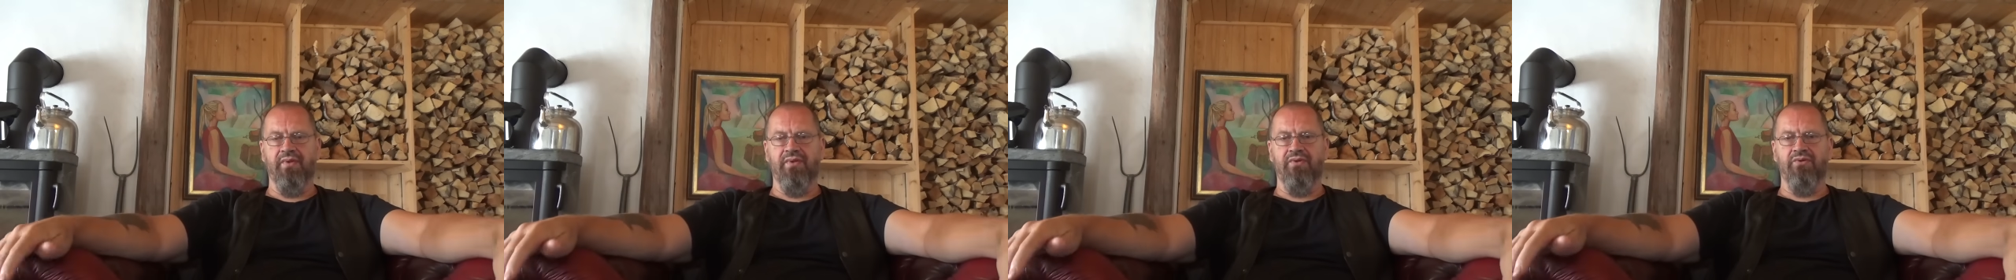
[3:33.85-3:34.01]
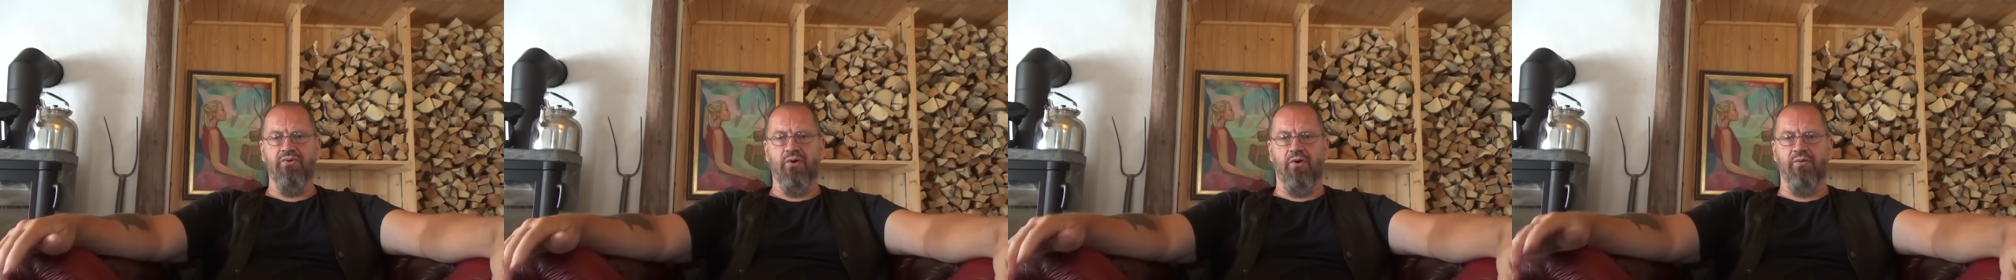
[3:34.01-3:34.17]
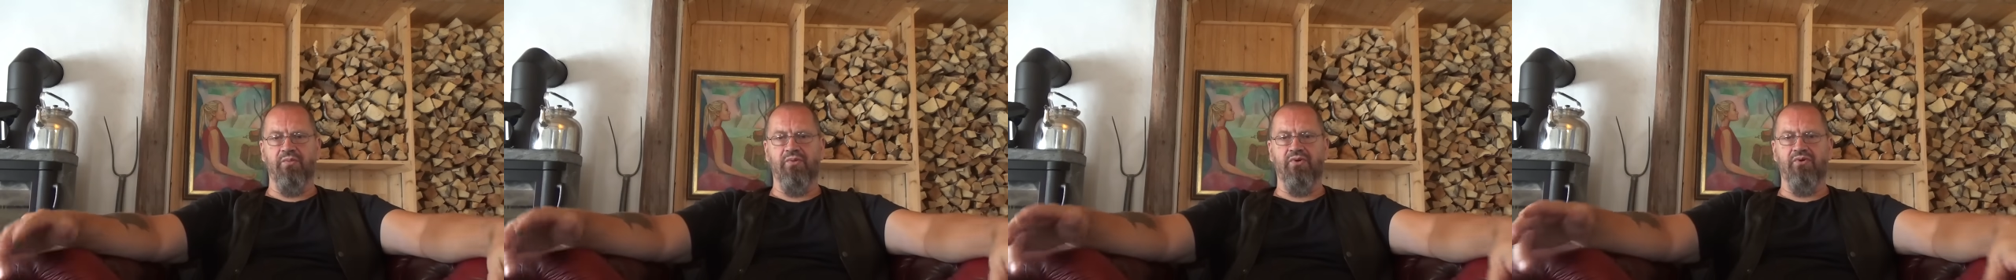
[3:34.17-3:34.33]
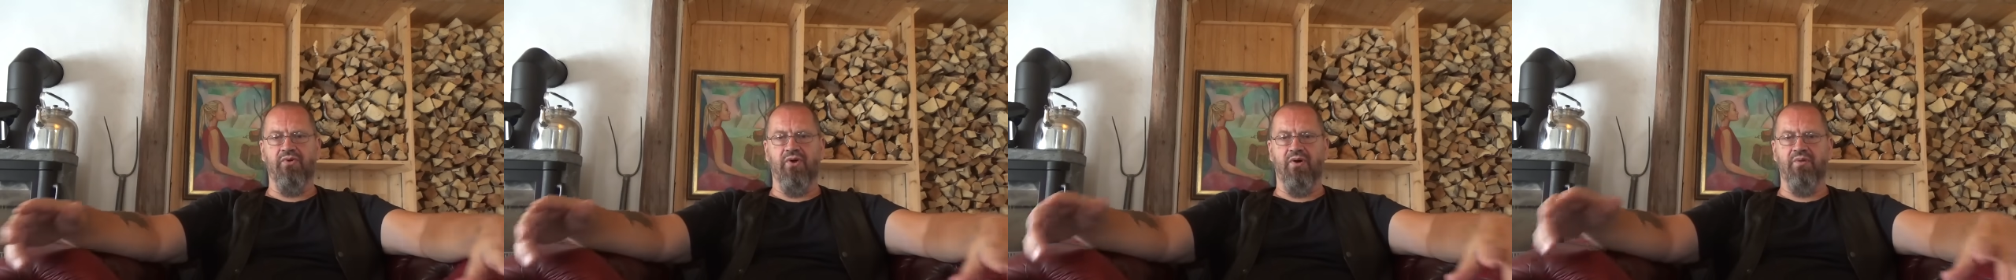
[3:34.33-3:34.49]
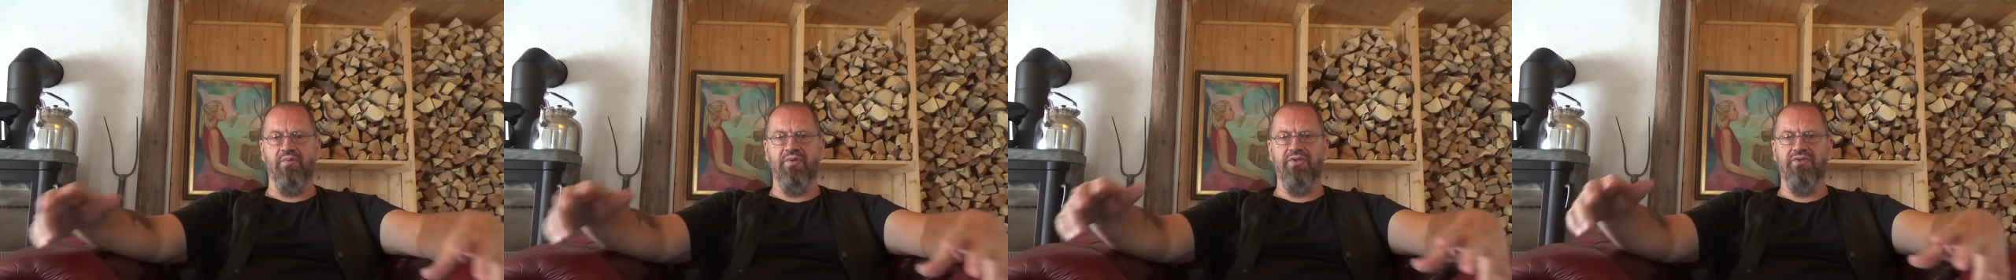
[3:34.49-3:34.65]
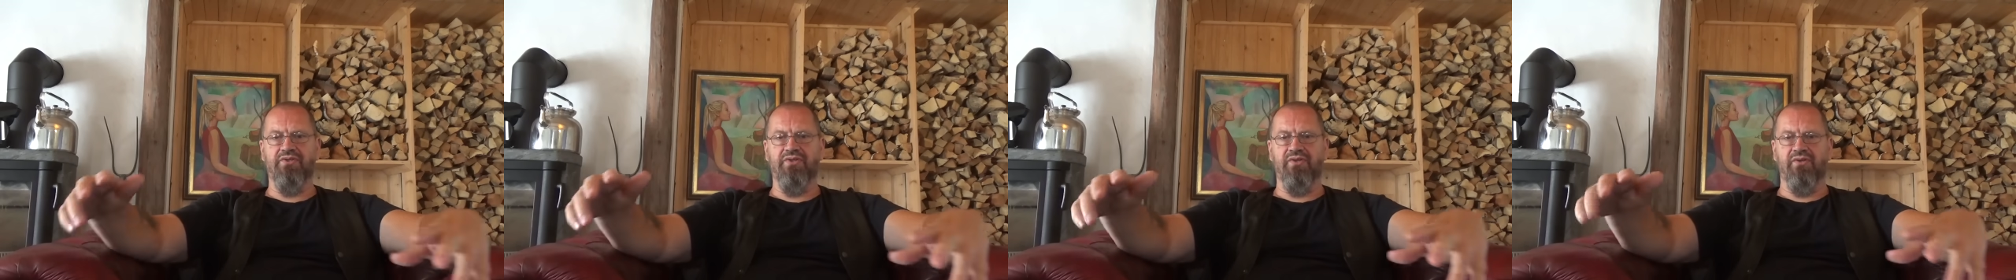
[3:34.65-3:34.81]
Tommy
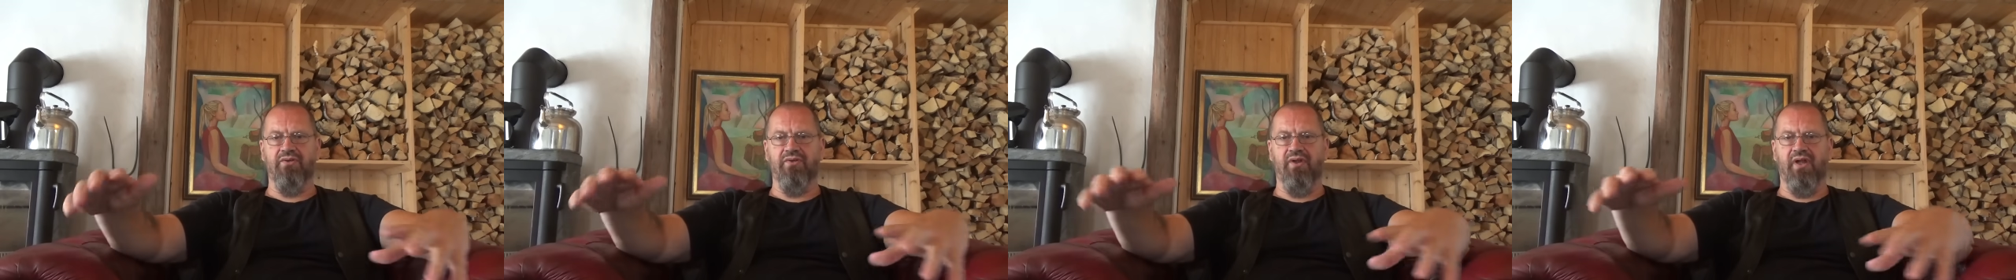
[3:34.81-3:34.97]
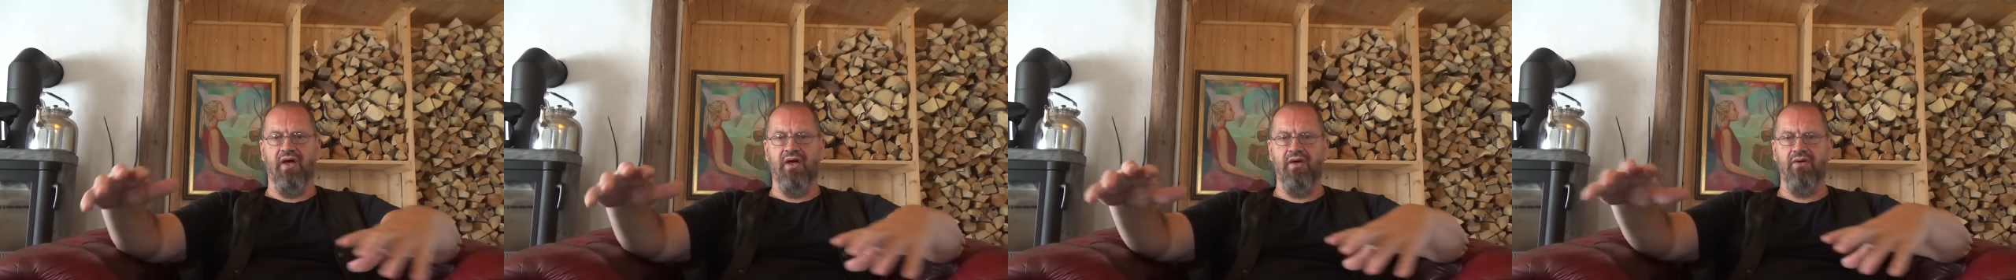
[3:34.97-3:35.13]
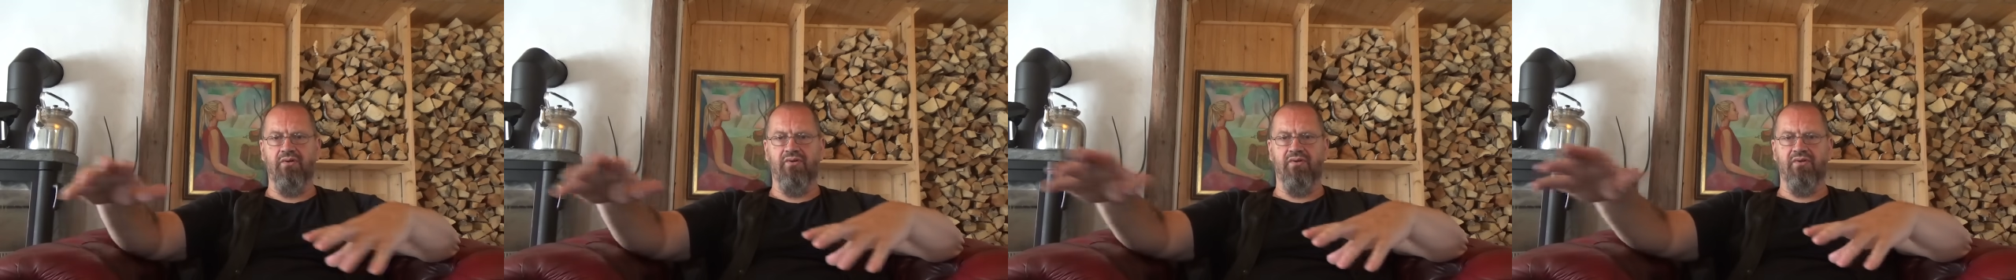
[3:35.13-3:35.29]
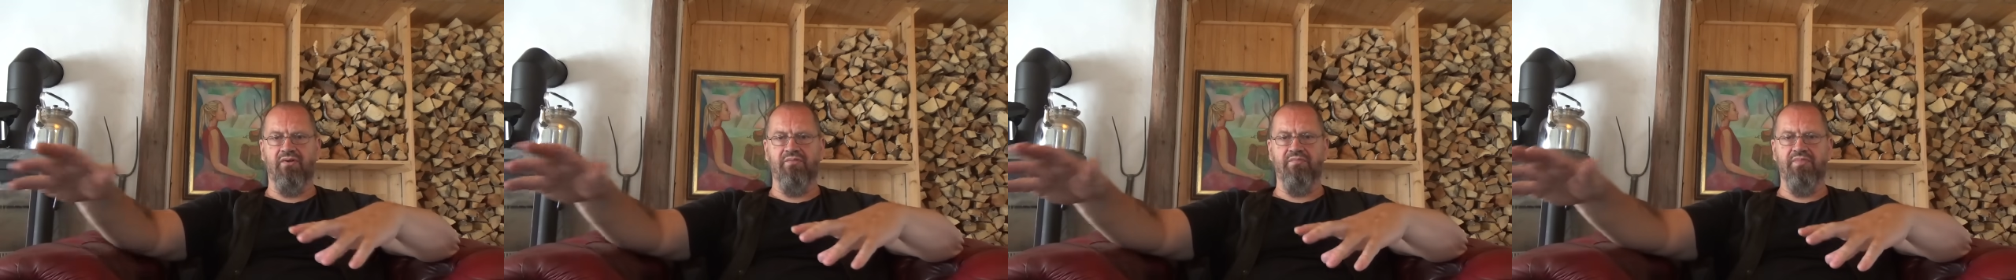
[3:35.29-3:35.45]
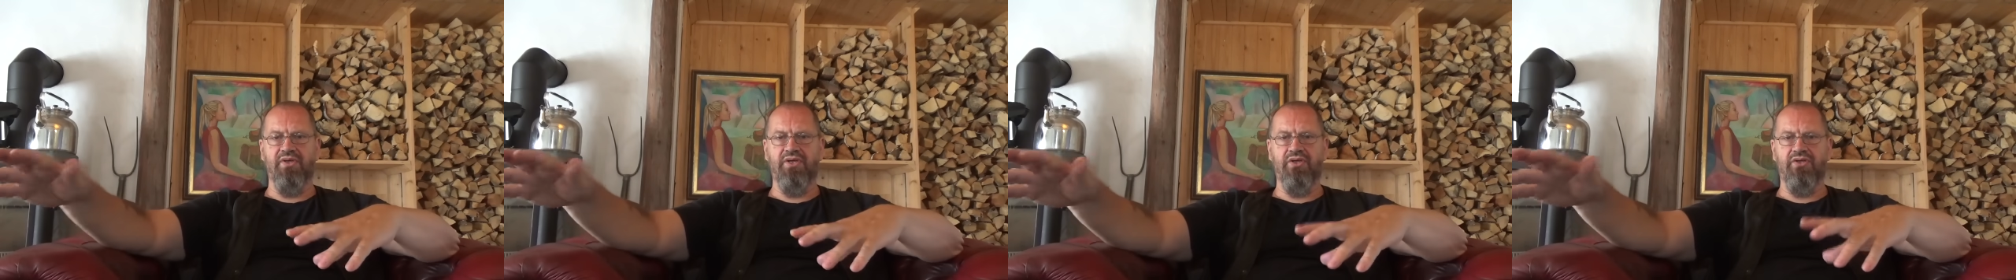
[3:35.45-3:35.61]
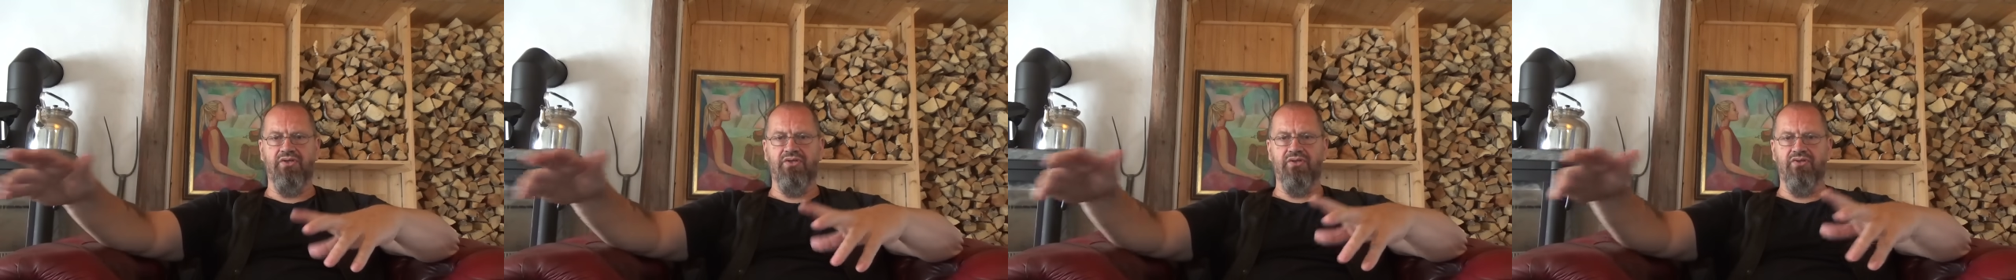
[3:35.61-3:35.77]
Robinson lying on the
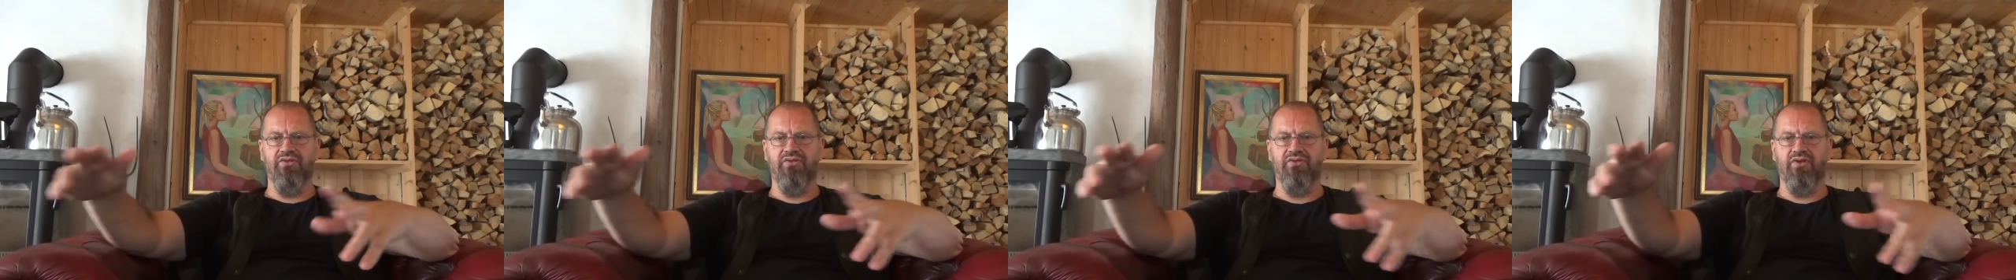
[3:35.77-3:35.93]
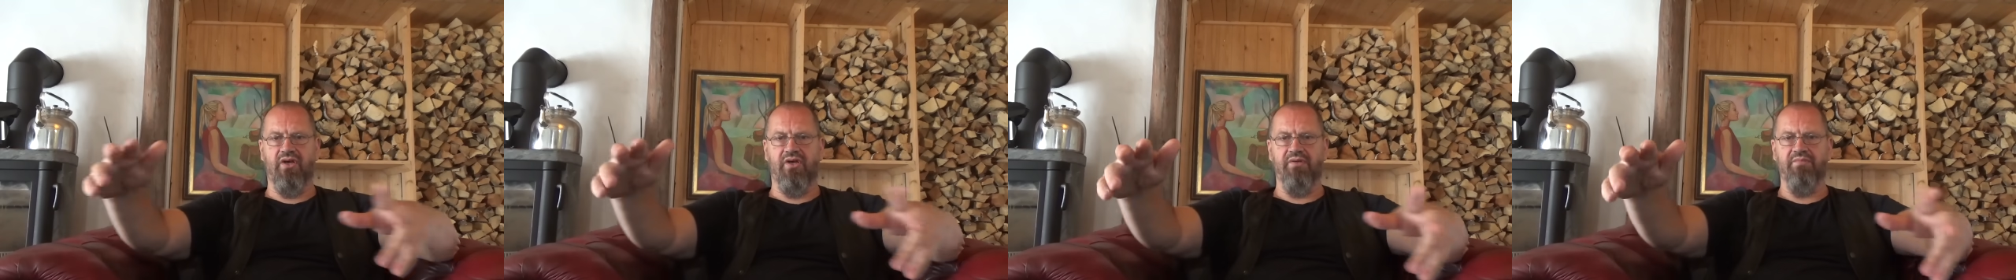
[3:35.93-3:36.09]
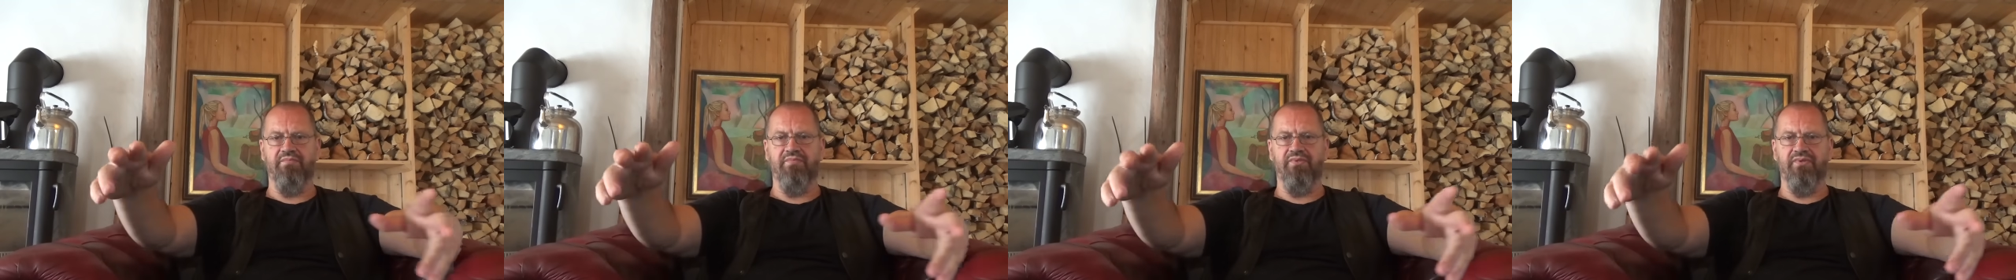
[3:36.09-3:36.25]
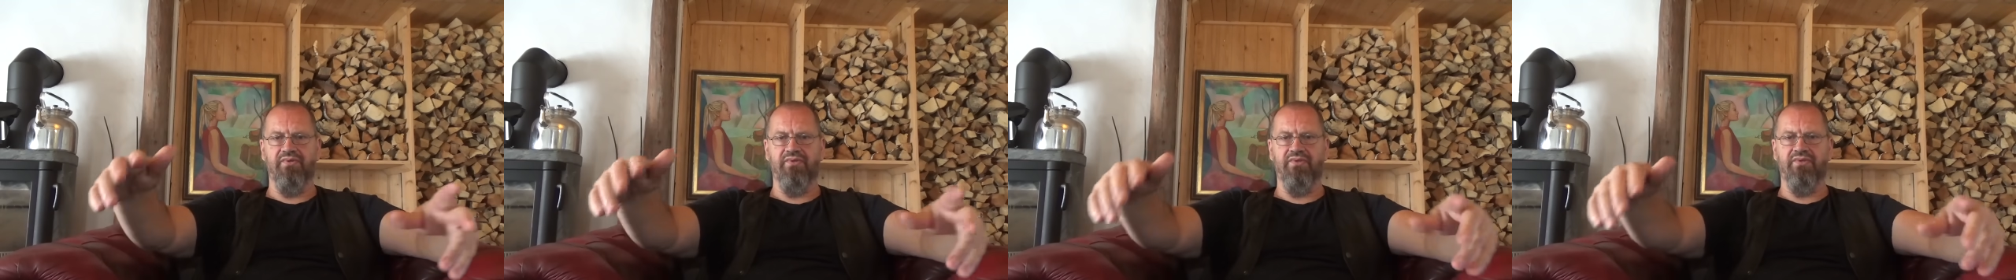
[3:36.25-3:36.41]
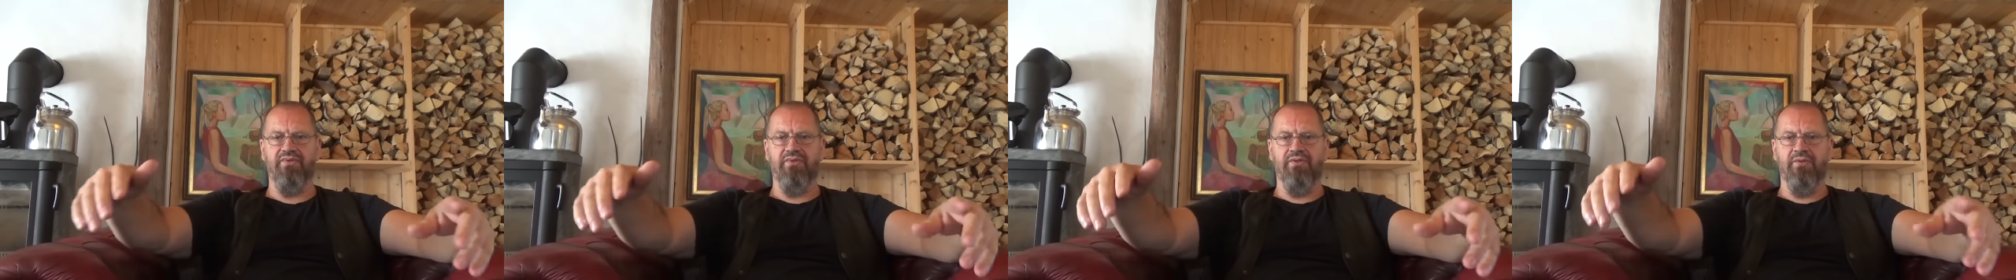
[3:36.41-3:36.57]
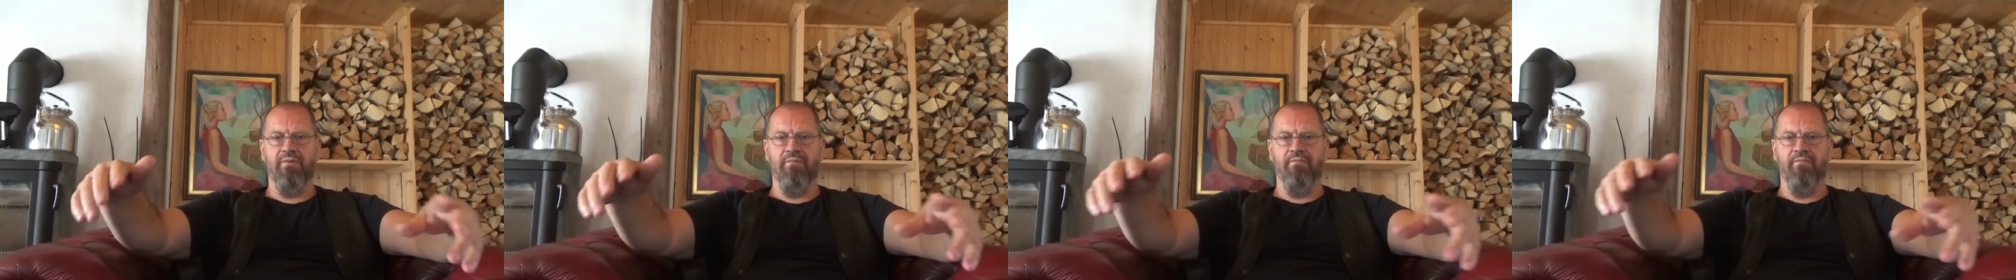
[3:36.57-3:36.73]
beach in
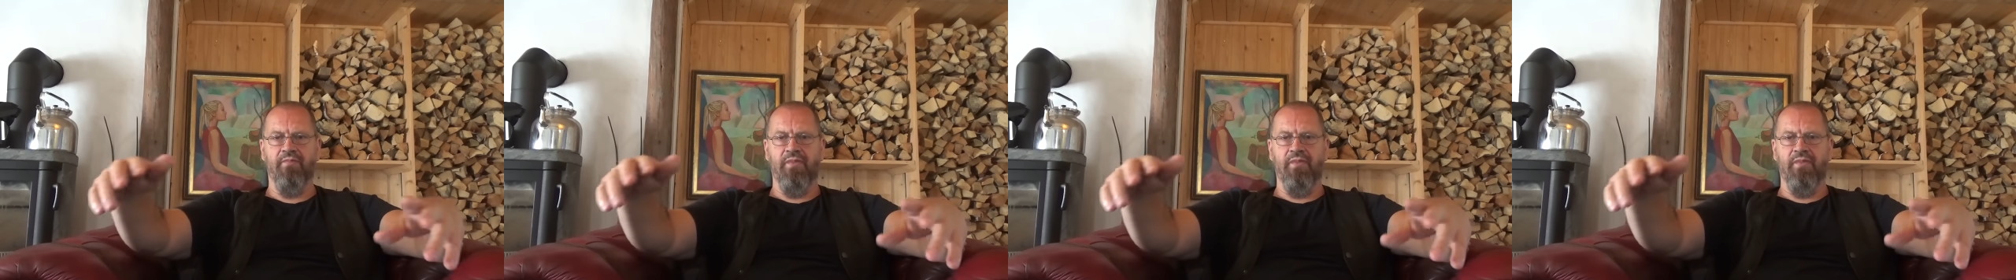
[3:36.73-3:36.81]
Cyprus,